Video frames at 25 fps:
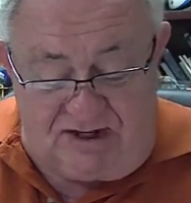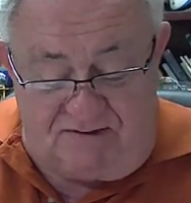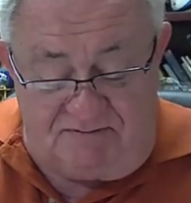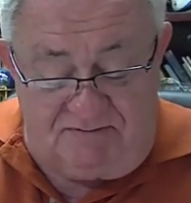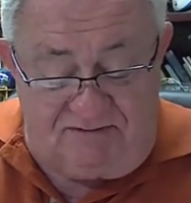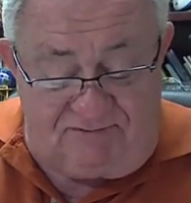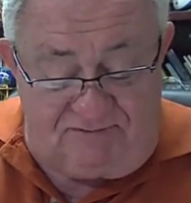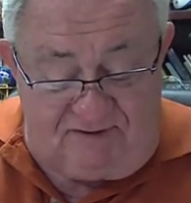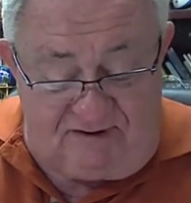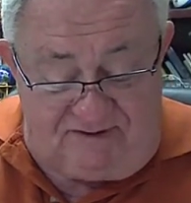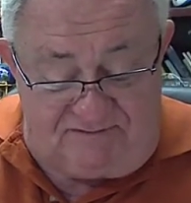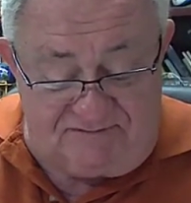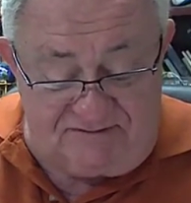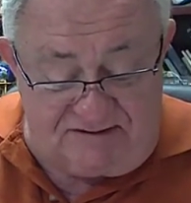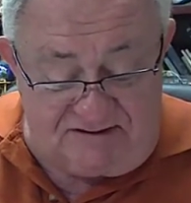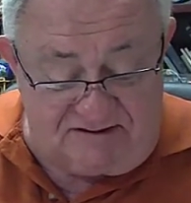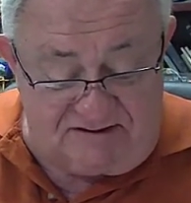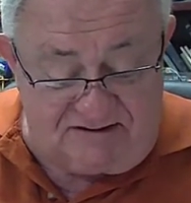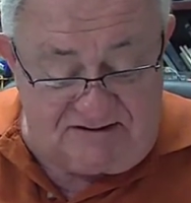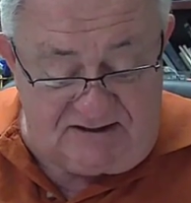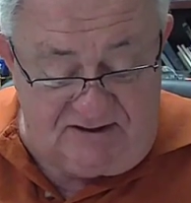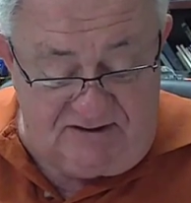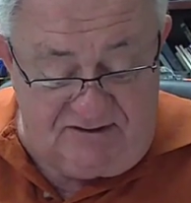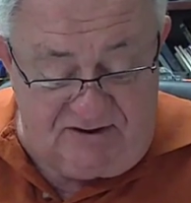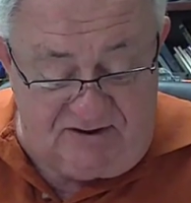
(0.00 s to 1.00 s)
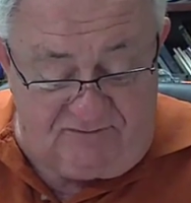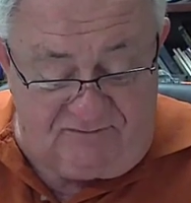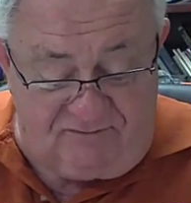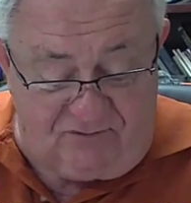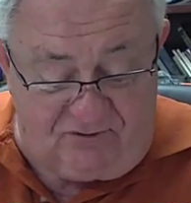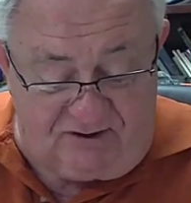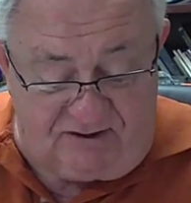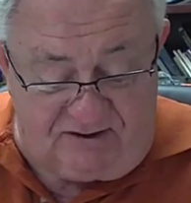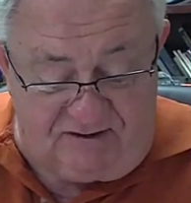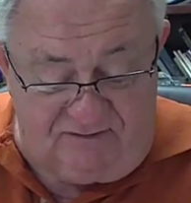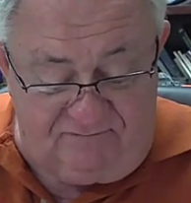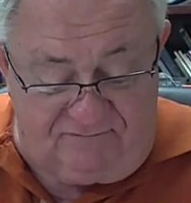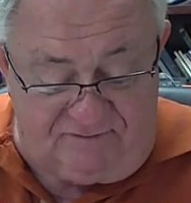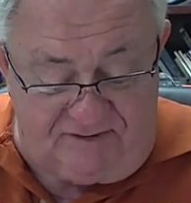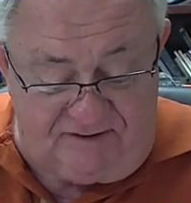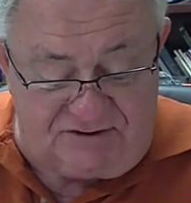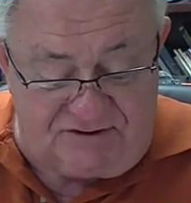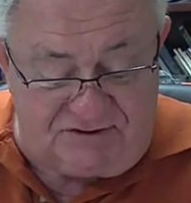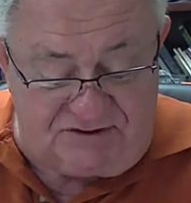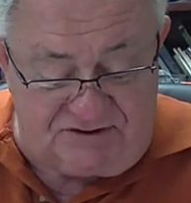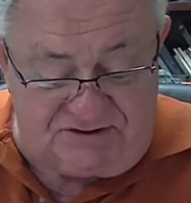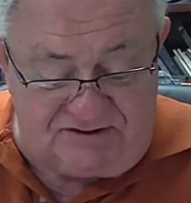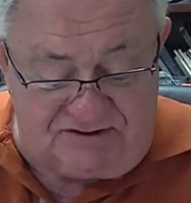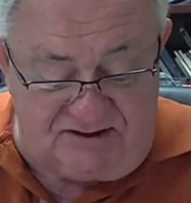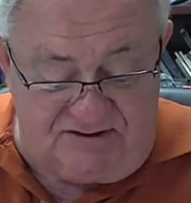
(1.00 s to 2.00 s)
James 5:16, therefore
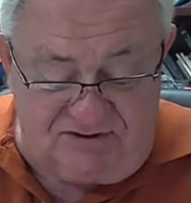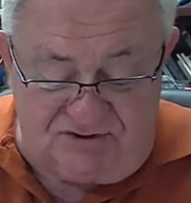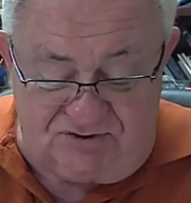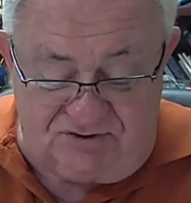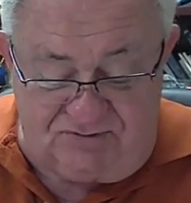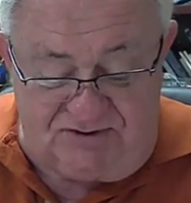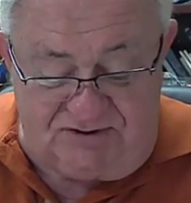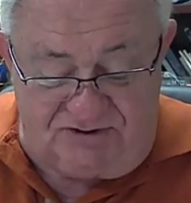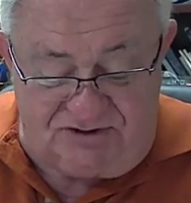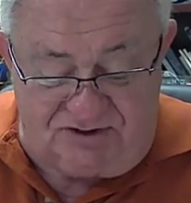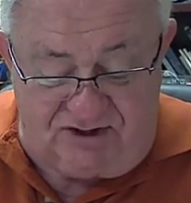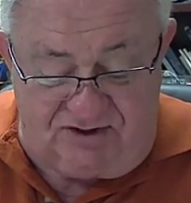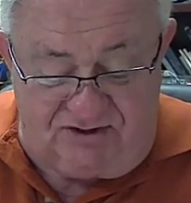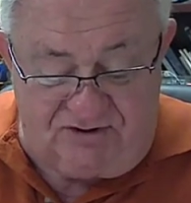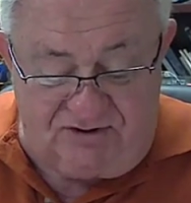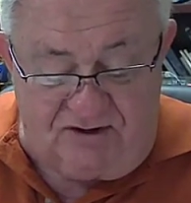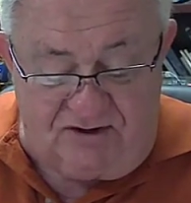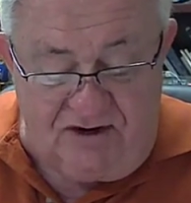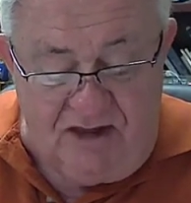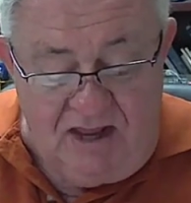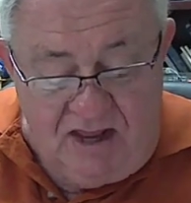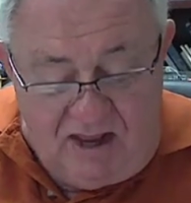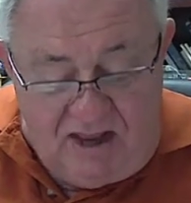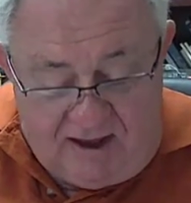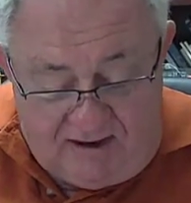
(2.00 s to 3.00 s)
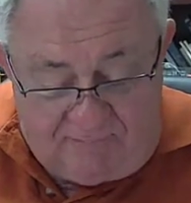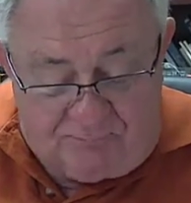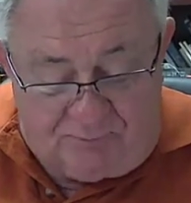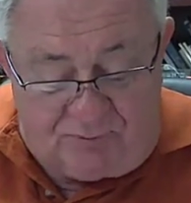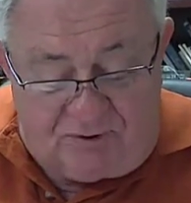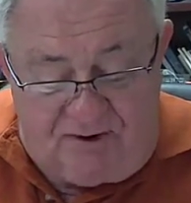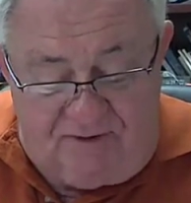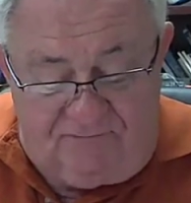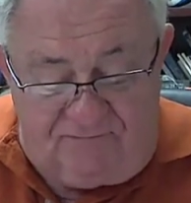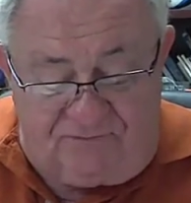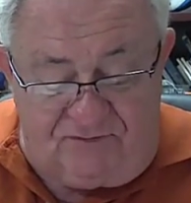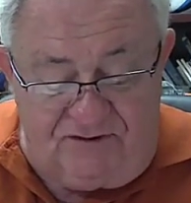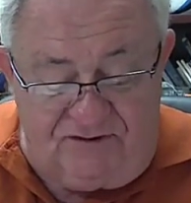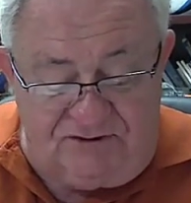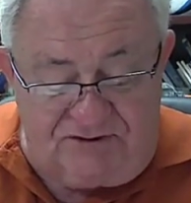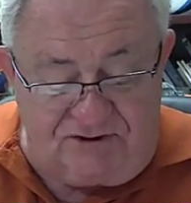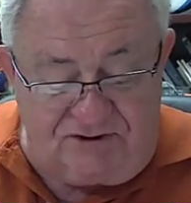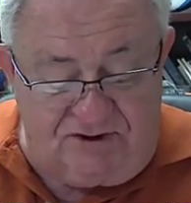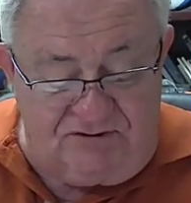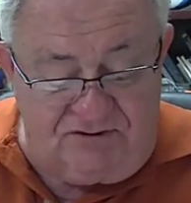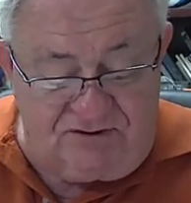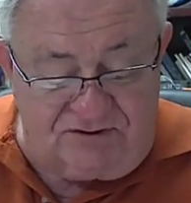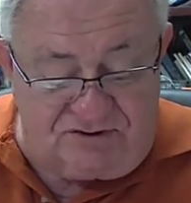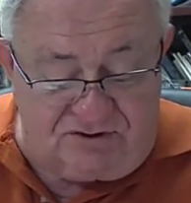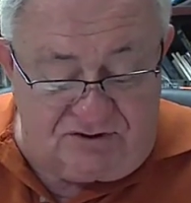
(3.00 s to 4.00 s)
confess your sins to each other and pray for
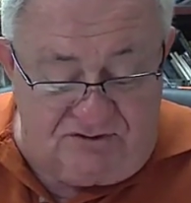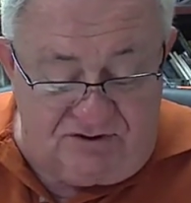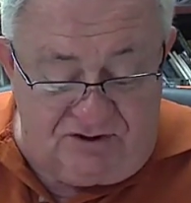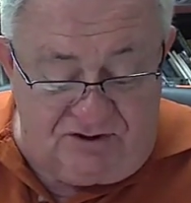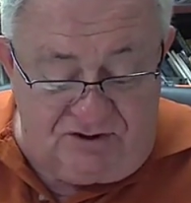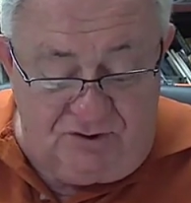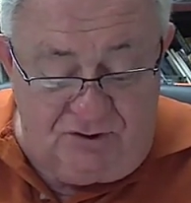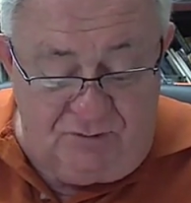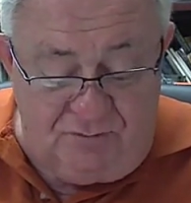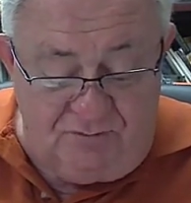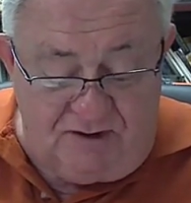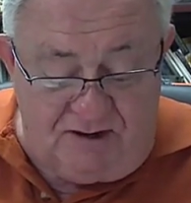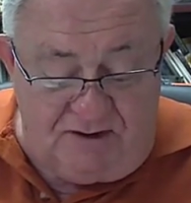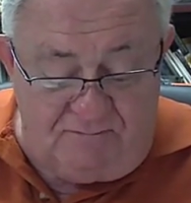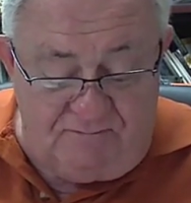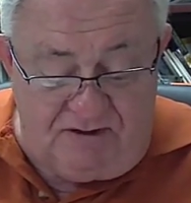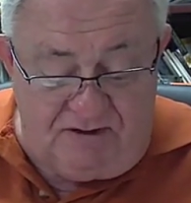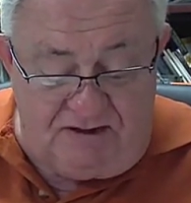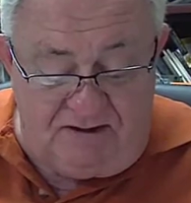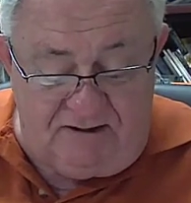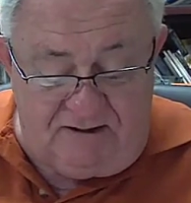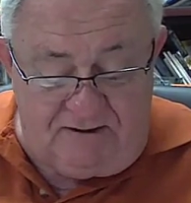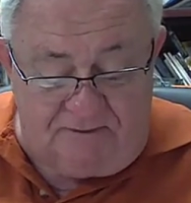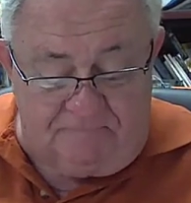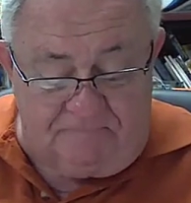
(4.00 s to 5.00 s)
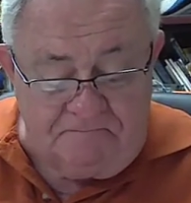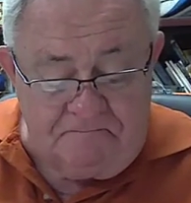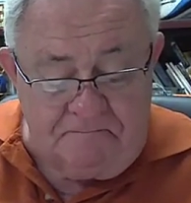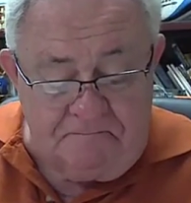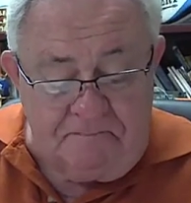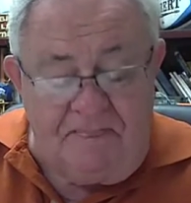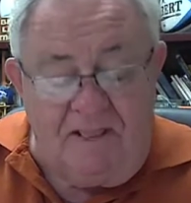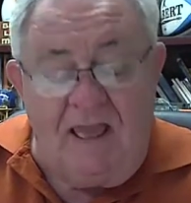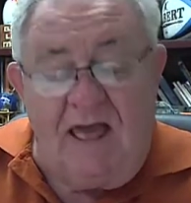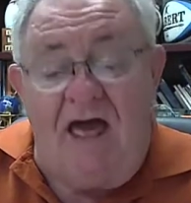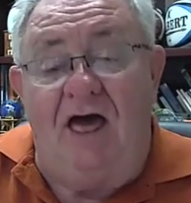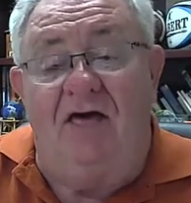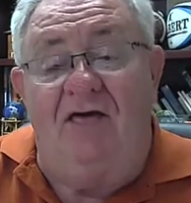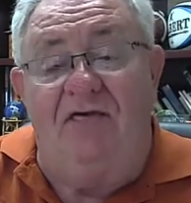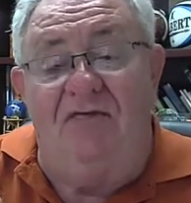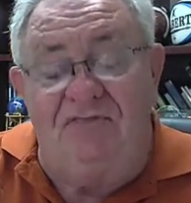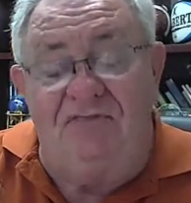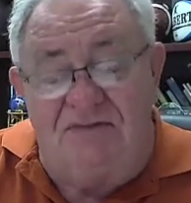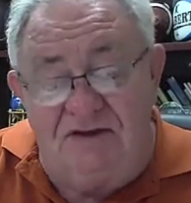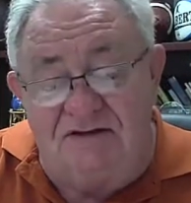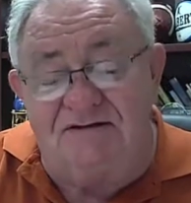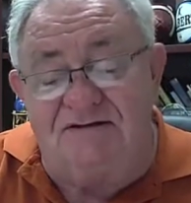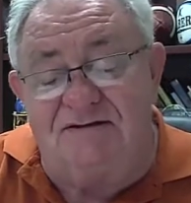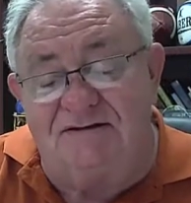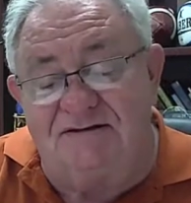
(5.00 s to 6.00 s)
each other so that you may be healed. Now,
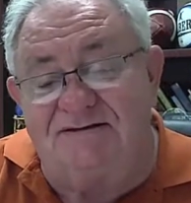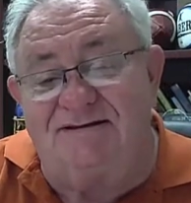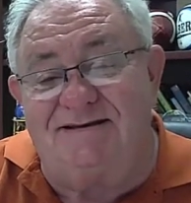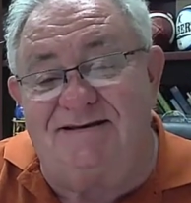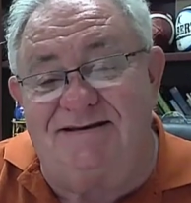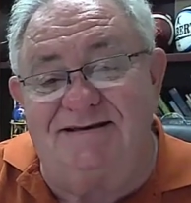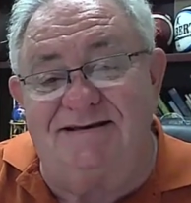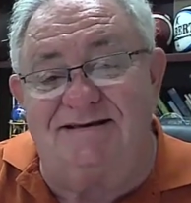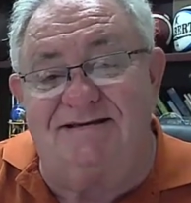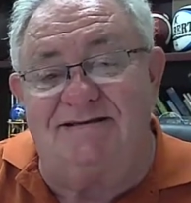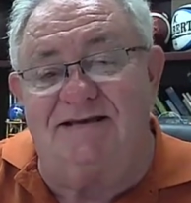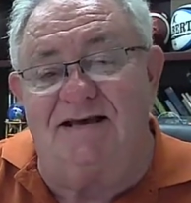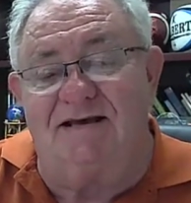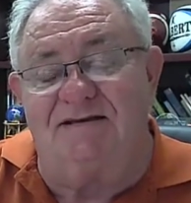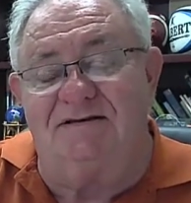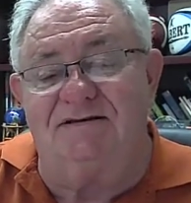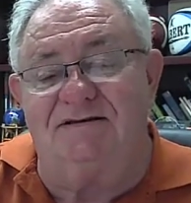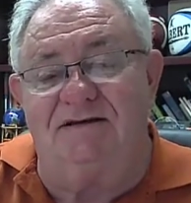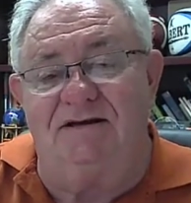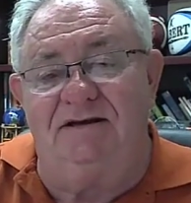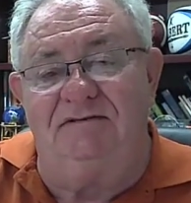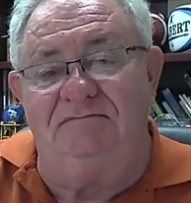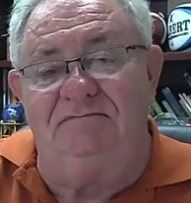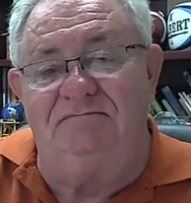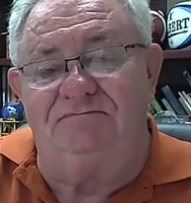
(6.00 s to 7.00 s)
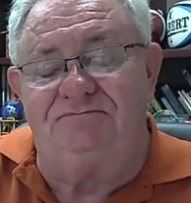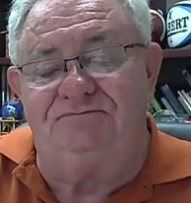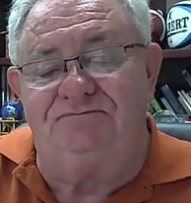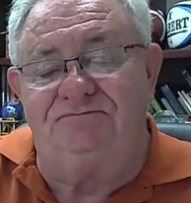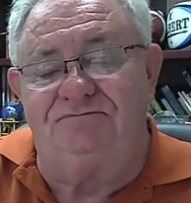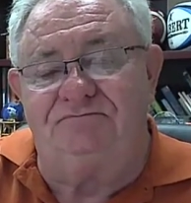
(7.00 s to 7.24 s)
this is a necessity.